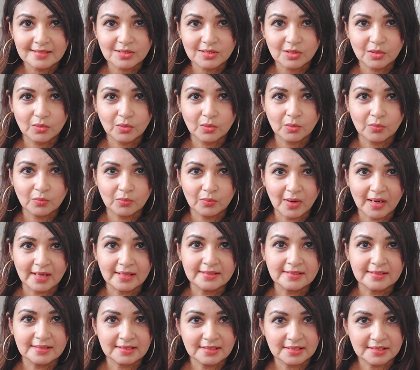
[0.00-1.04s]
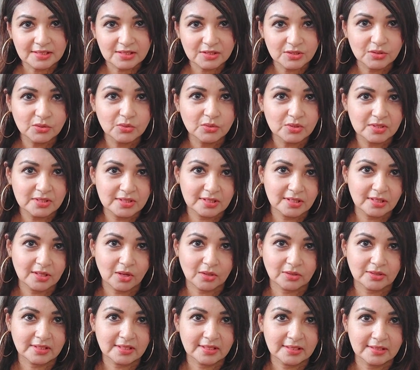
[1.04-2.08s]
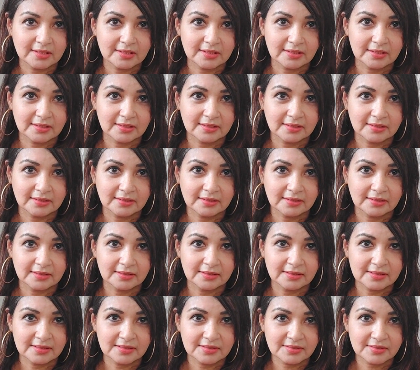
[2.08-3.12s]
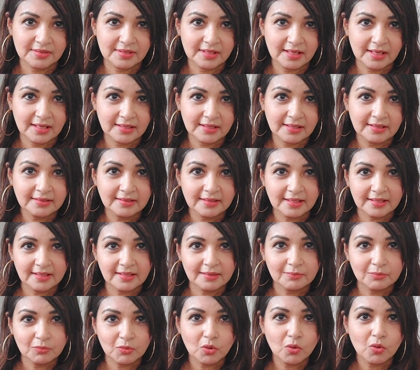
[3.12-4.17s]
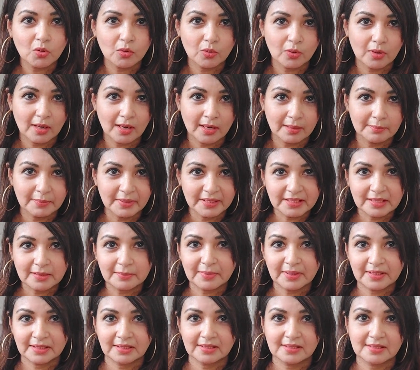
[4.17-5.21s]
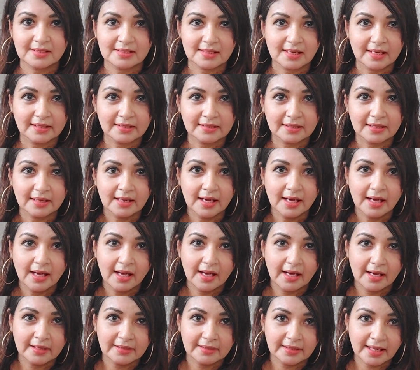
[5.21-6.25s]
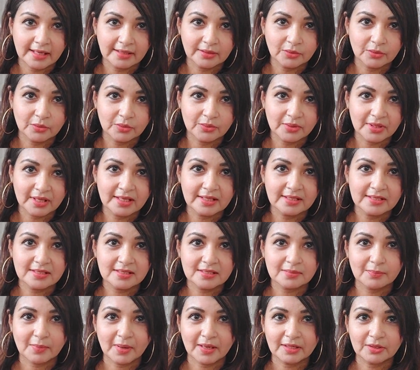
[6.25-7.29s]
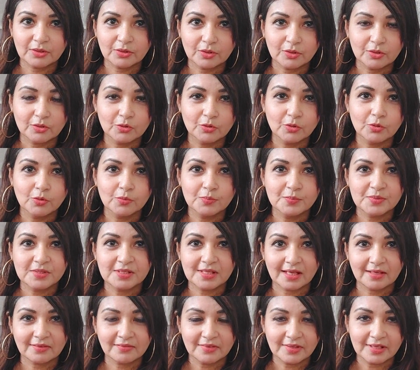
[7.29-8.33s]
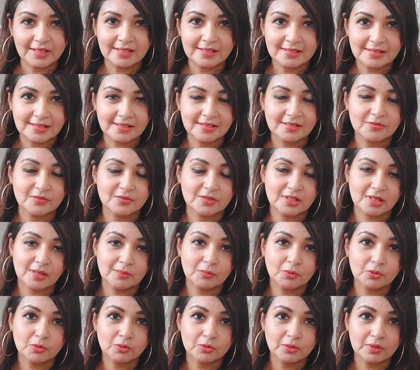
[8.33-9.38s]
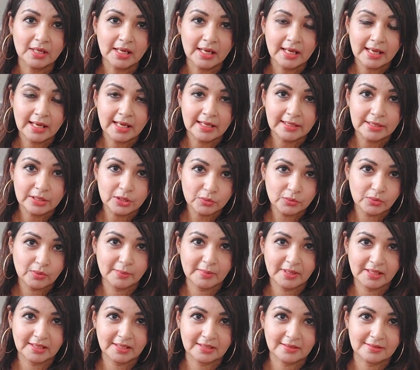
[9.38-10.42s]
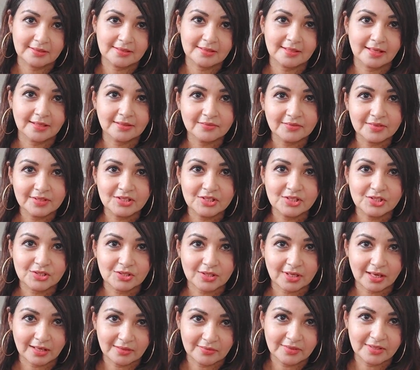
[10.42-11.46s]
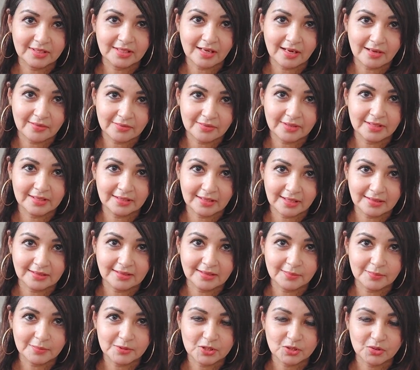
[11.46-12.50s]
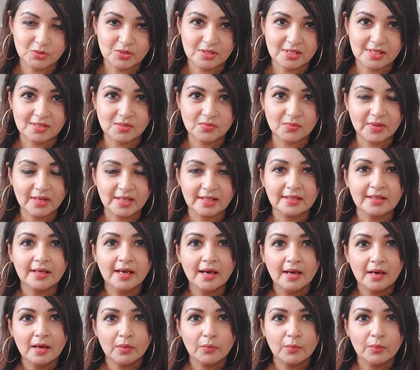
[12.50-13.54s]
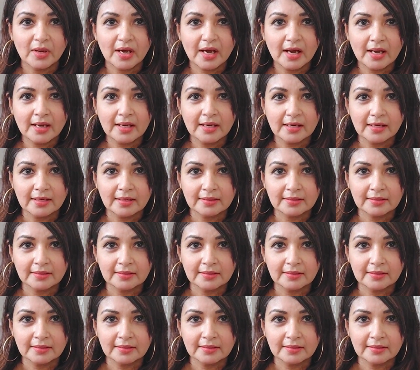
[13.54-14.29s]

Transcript: so whilst it is used a lot here in Sri Lanka, there are more better methods like nano rings, micro loops, and various things which are more newer methods, and which I will cover in other episodes as well, where